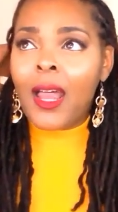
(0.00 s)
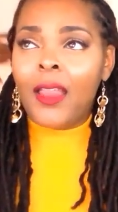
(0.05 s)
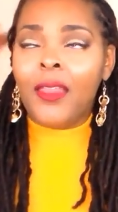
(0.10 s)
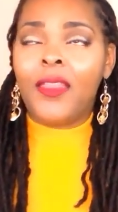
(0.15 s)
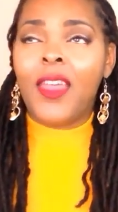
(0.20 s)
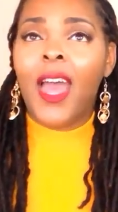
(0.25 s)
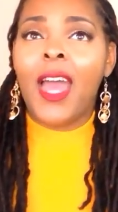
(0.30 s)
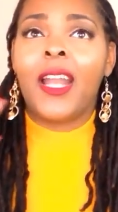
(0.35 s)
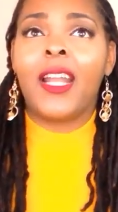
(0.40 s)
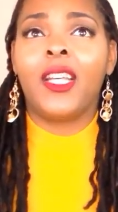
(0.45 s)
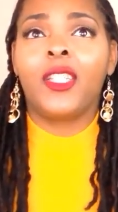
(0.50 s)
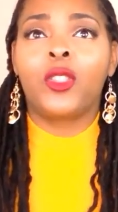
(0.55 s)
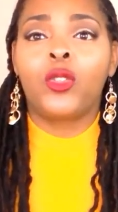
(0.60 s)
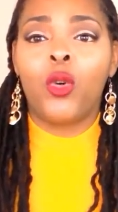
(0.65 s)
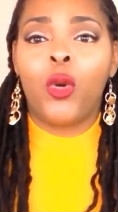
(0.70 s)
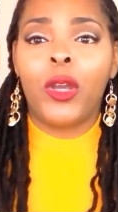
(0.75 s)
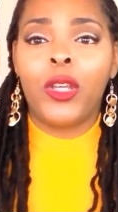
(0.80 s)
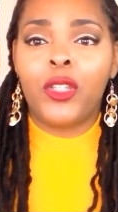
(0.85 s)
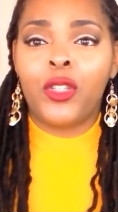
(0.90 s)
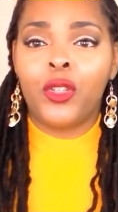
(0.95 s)
that is
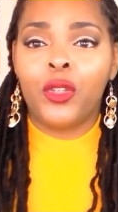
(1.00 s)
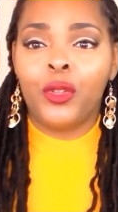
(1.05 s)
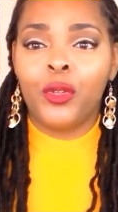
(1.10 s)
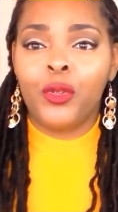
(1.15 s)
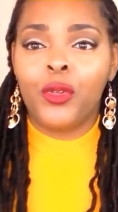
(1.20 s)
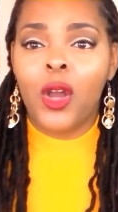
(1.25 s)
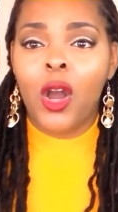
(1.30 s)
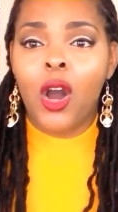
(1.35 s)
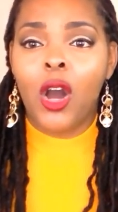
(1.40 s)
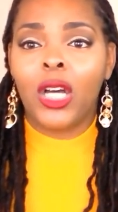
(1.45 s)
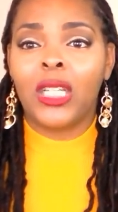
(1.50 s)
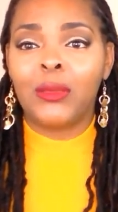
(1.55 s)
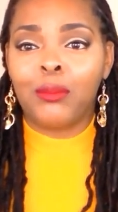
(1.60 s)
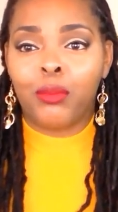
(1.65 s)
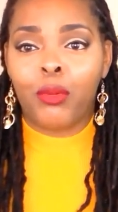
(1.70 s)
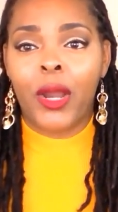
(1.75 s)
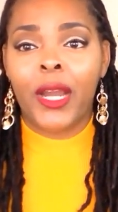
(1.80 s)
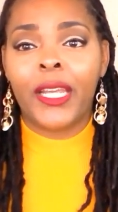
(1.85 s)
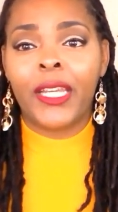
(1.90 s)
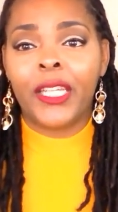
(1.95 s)
going to cause
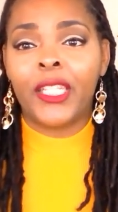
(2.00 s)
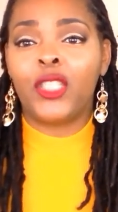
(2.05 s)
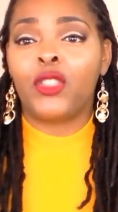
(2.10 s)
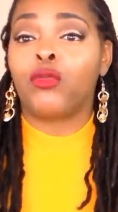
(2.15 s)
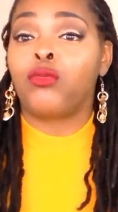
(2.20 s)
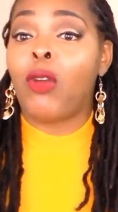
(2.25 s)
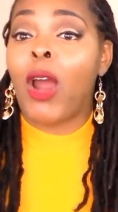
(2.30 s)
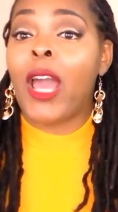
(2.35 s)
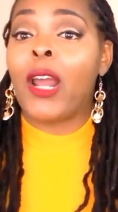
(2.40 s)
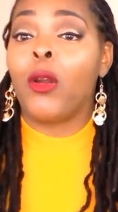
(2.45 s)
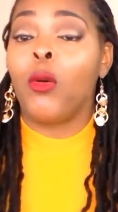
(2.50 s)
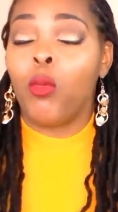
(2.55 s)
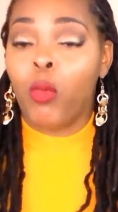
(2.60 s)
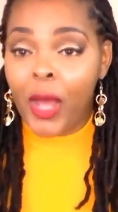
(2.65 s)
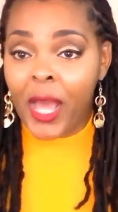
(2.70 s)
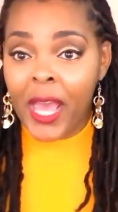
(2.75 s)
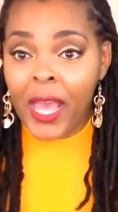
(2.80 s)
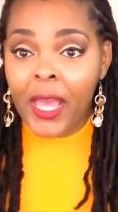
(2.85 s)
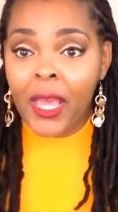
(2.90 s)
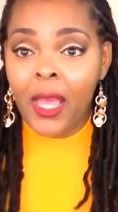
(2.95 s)
breakage right
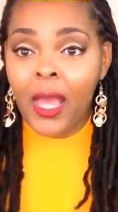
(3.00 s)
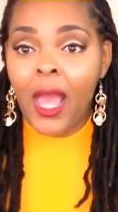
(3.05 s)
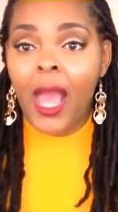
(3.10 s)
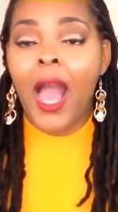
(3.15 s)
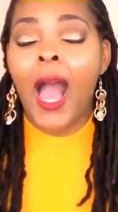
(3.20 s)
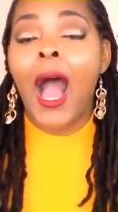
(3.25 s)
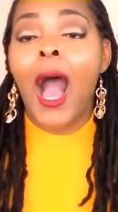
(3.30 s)
away.